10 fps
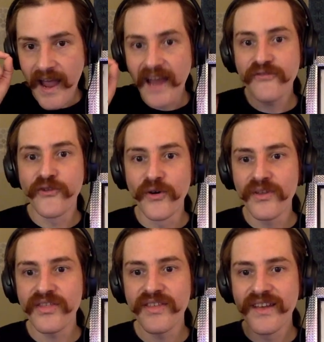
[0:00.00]
And
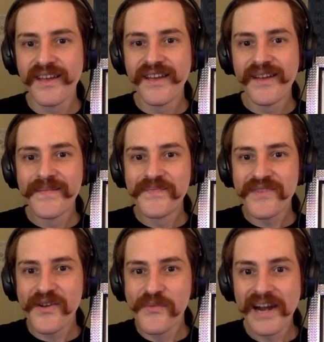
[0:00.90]
fourth,
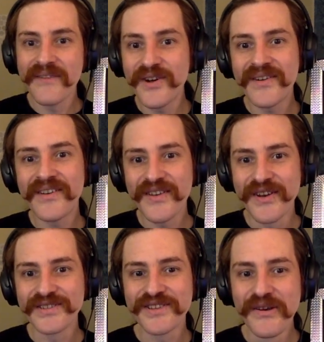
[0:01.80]
whatever,
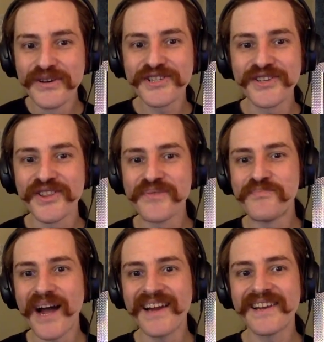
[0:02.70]
solution to the
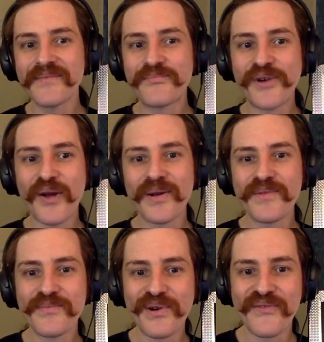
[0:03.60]
binding
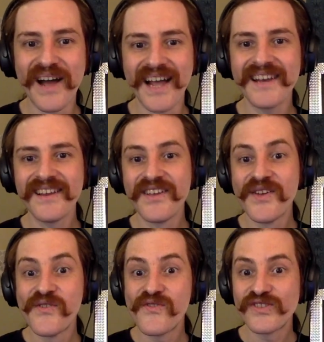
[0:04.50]
problem you provide
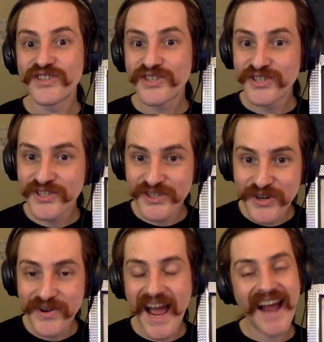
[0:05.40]

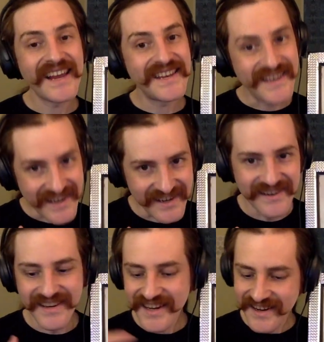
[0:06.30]
should
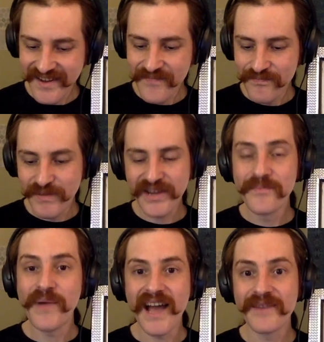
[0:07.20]
ideally be
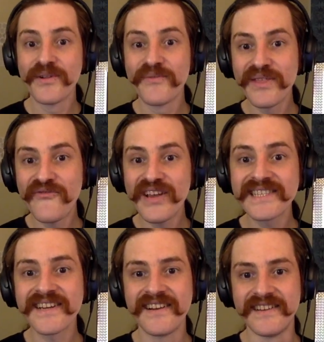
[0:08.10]
compatible with
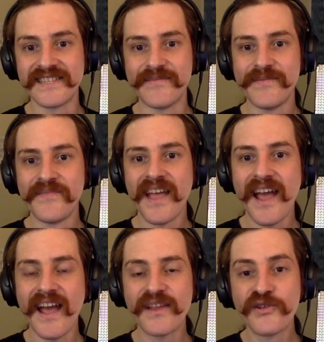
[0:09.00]
physicalism.
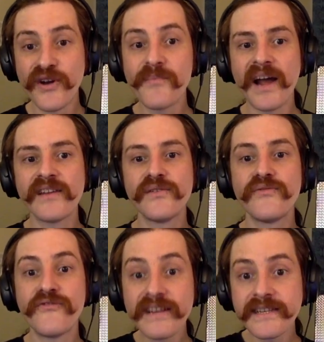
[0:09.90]
And to remind
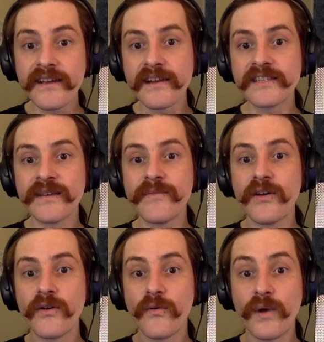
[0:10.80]
you, physicalism,
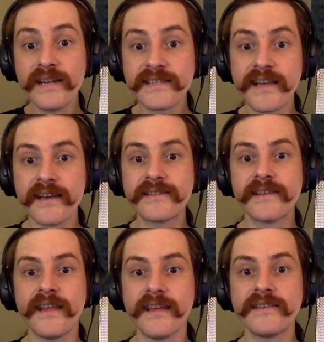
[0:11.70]
what it says
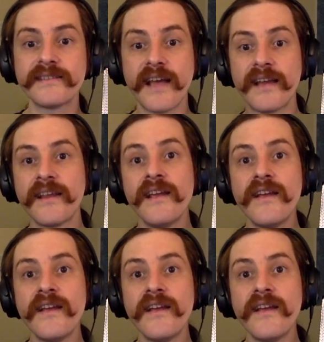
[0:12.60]
is that